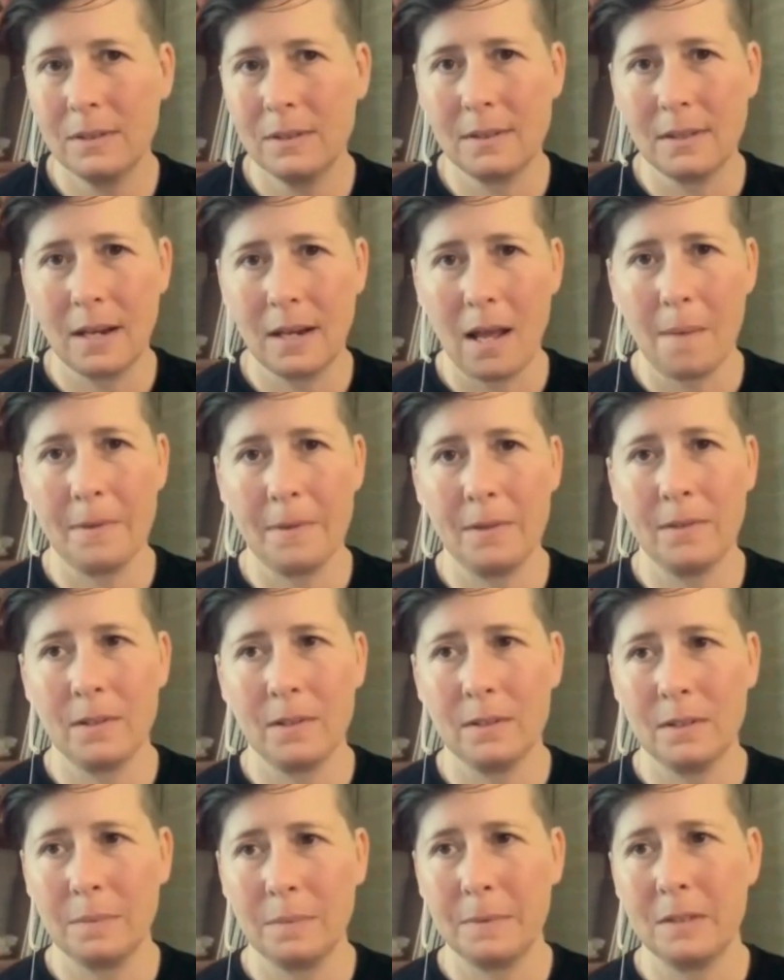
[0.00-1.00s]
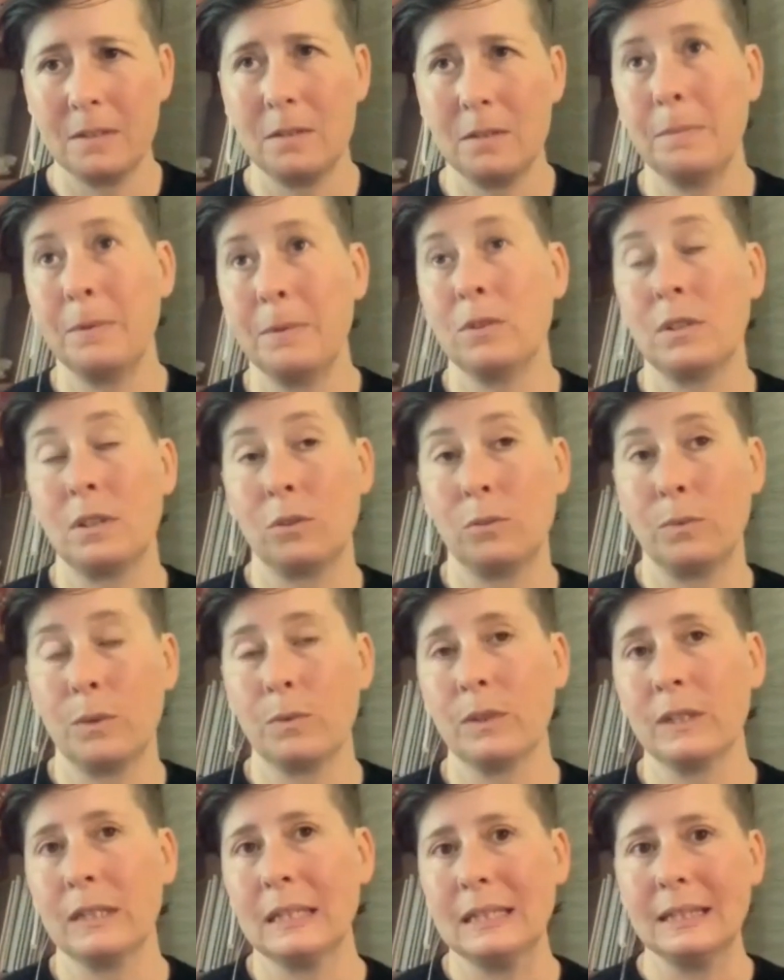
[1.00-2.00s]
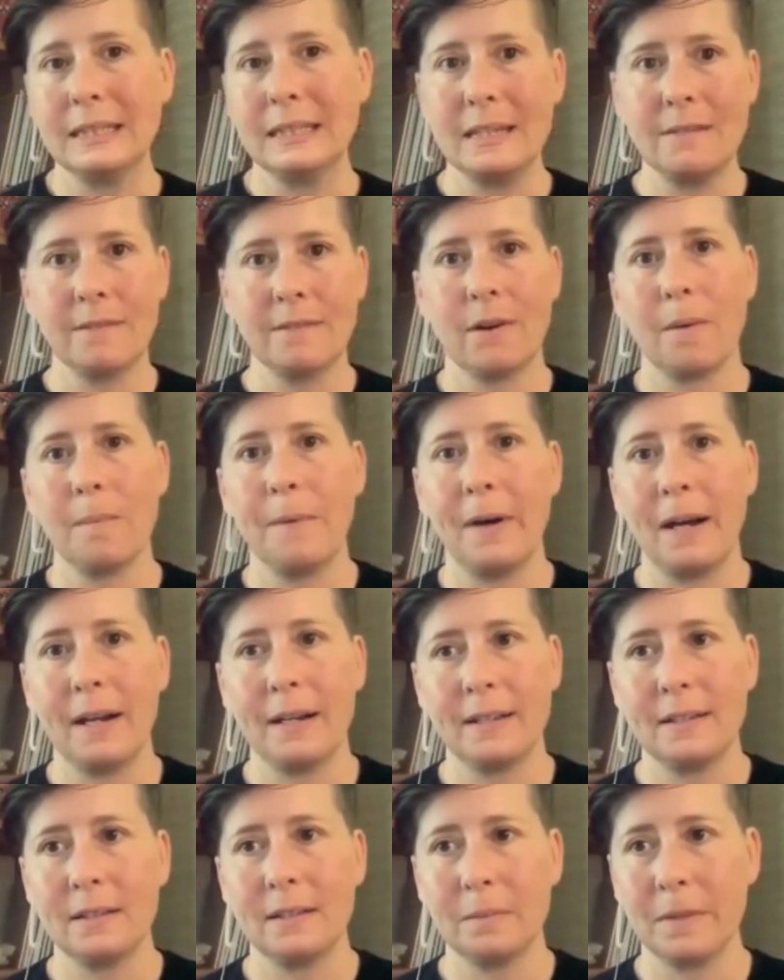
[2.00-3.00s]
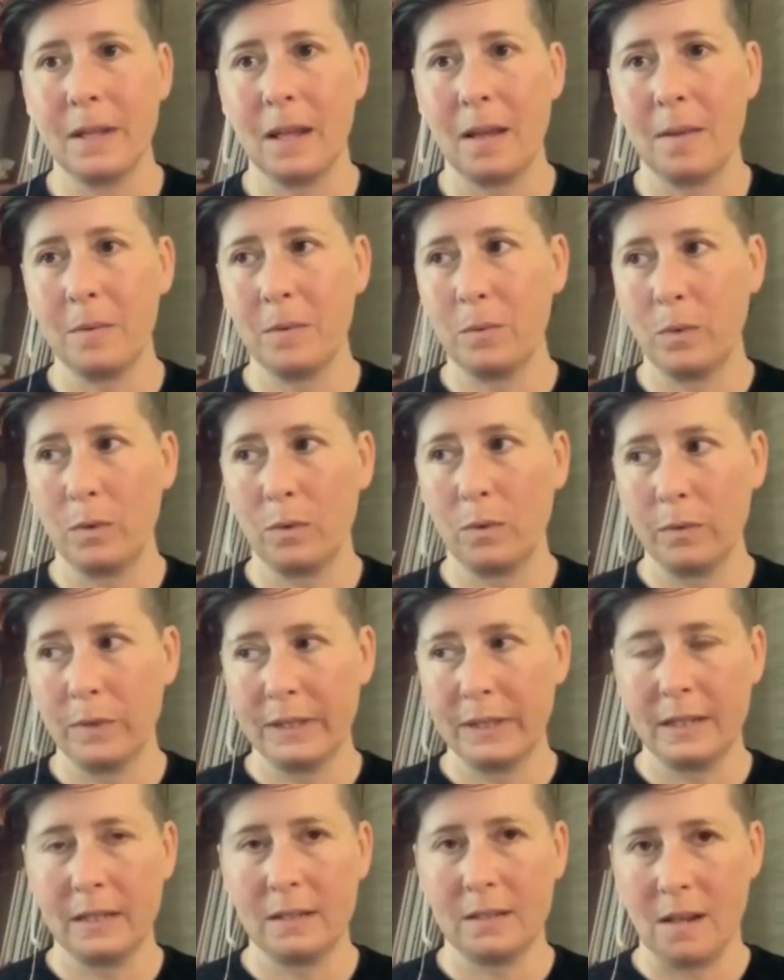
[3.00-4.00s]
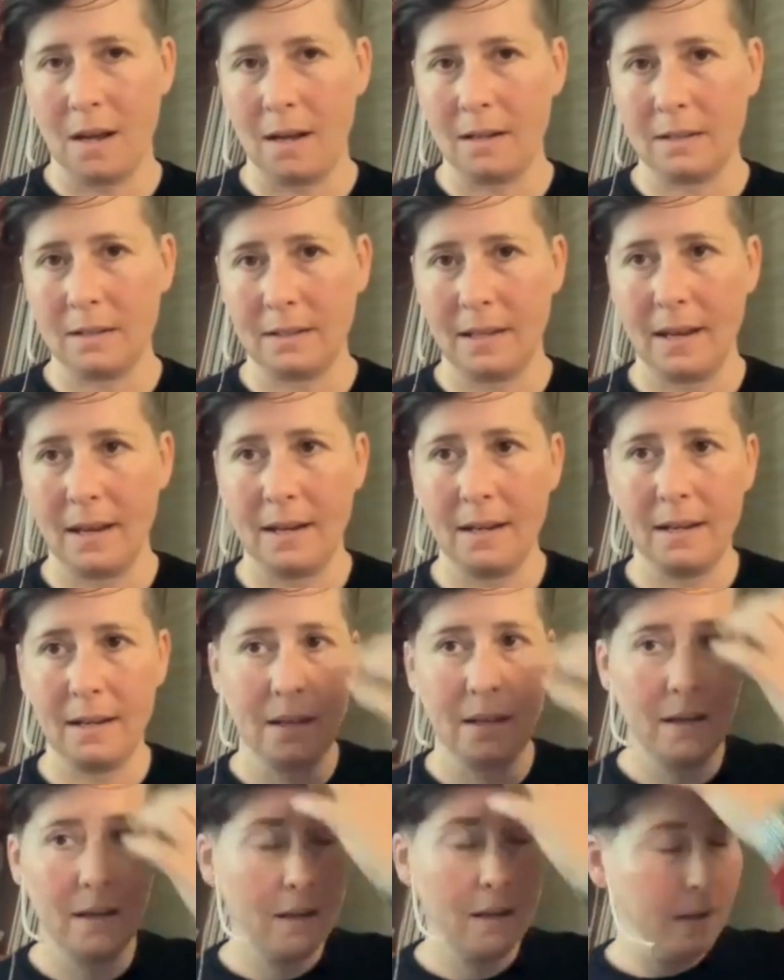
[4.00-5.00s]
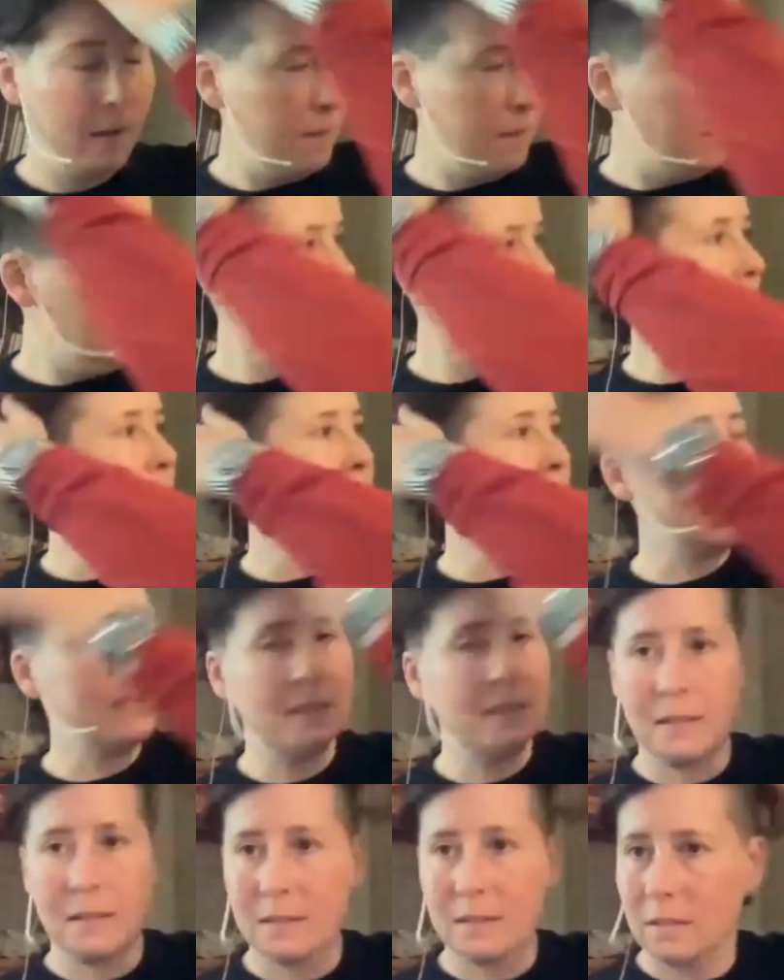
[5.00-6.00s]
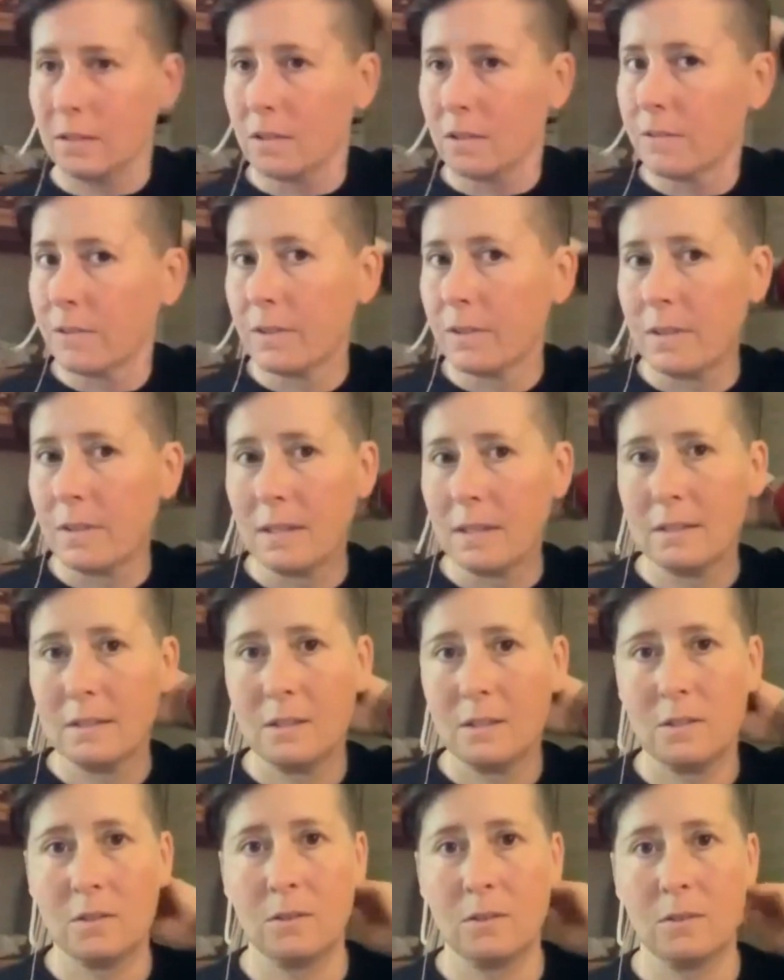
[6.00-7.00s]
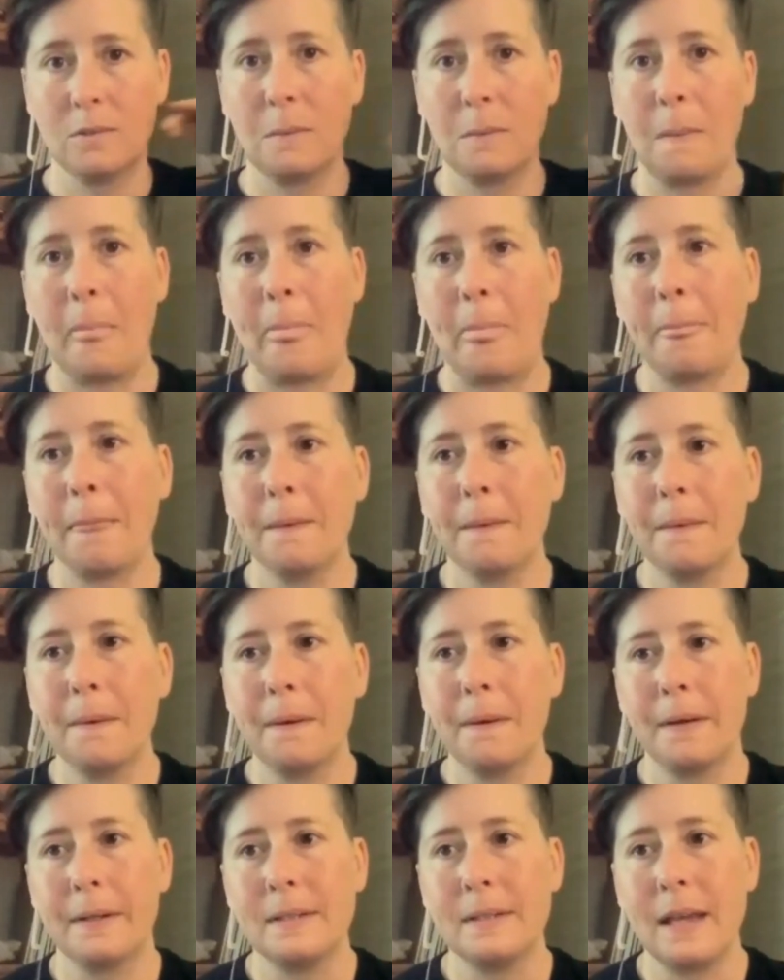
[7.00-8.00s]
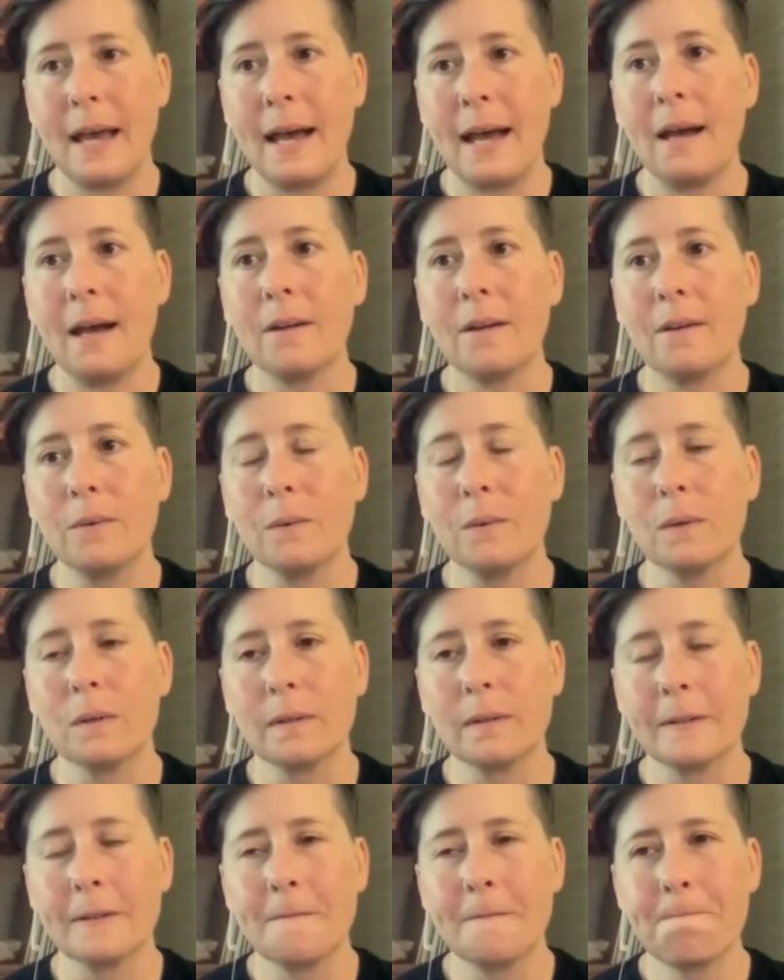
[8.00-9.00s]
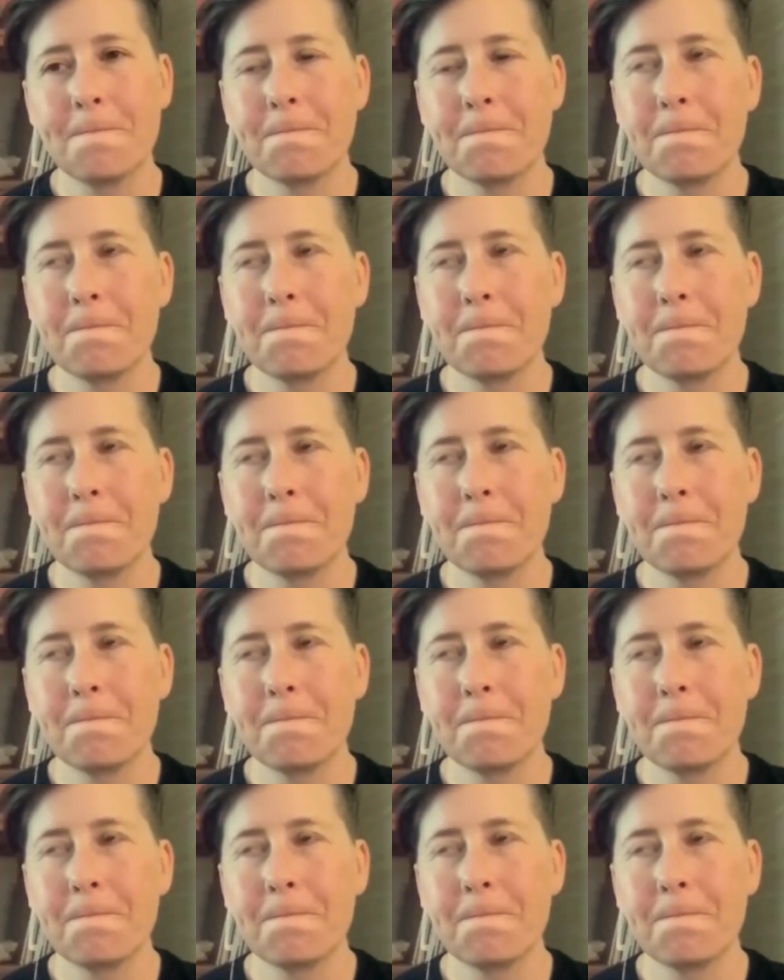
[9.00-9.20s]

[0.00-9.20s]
This can happen around substance abuse because we really leave our body sometimes when we're really intoxicated, and it makes it easier for things to attack or,